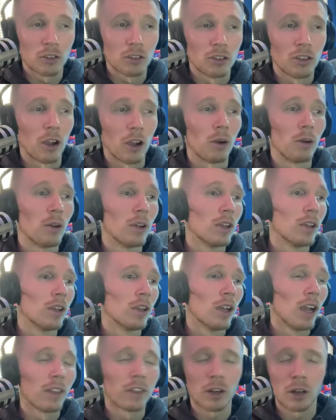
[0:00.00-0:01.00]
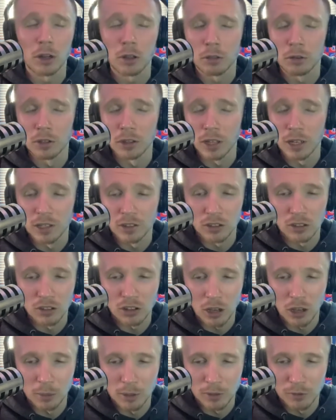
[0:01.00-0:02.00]
So, on the count of three, ladies and
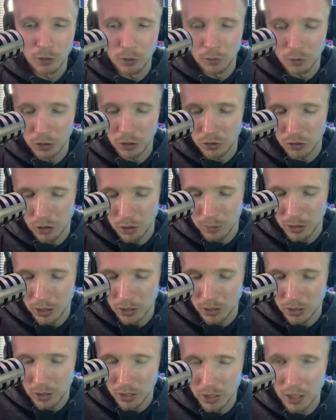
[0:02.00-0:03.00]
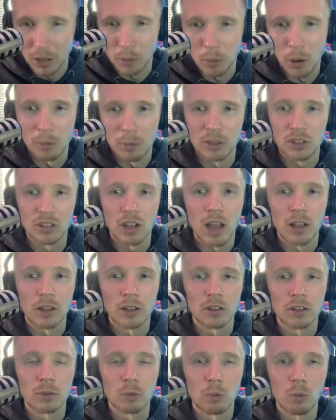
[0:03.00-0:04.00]
gentlemen, feel free to join me in the moment of
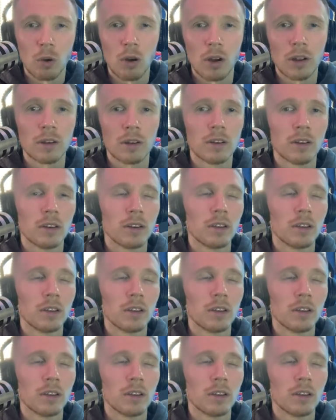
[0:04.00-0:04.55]
silence. 1,